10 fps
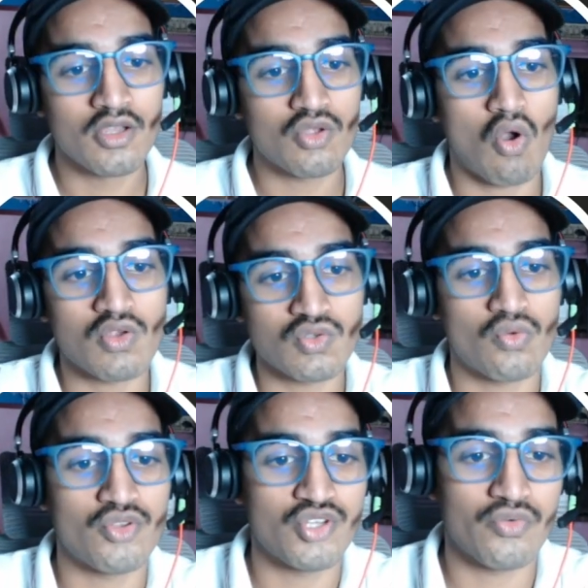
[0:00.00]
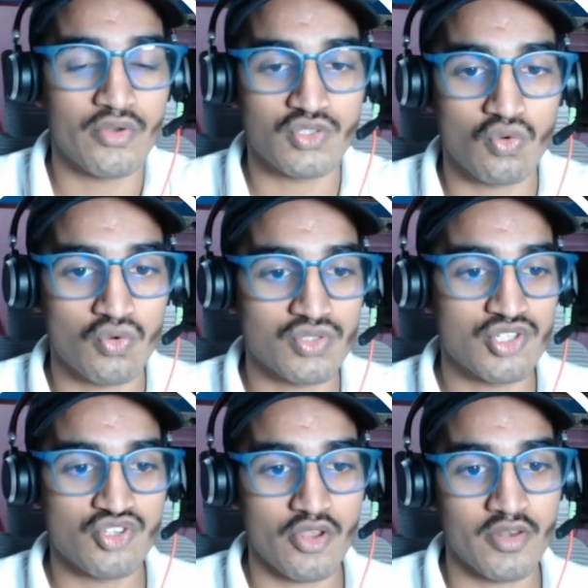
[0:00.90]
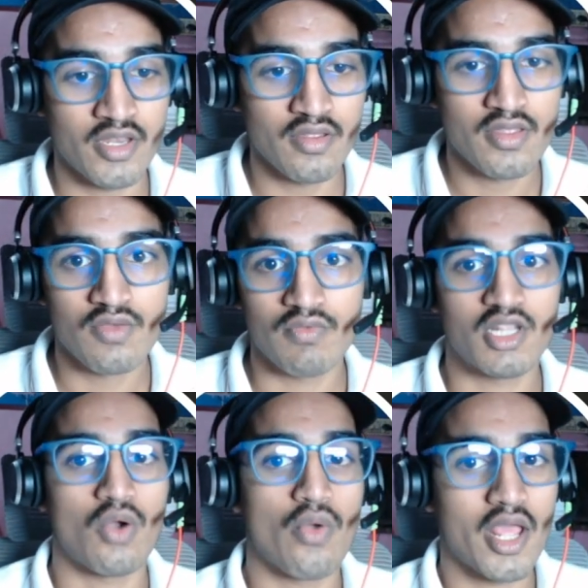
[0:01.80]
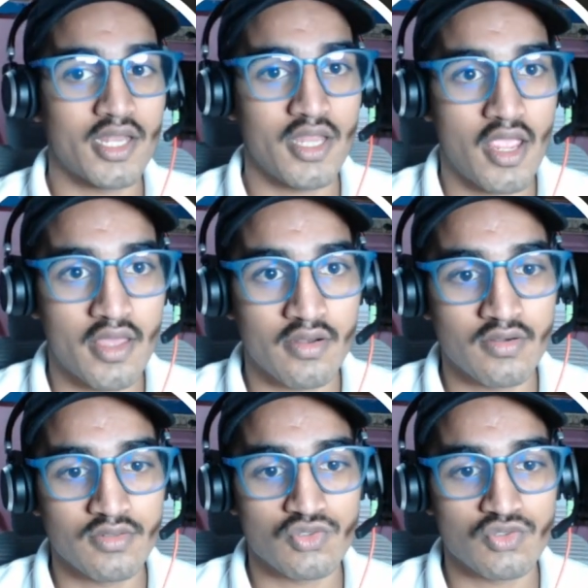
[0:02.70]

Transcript: cross origin resource sharing without any error.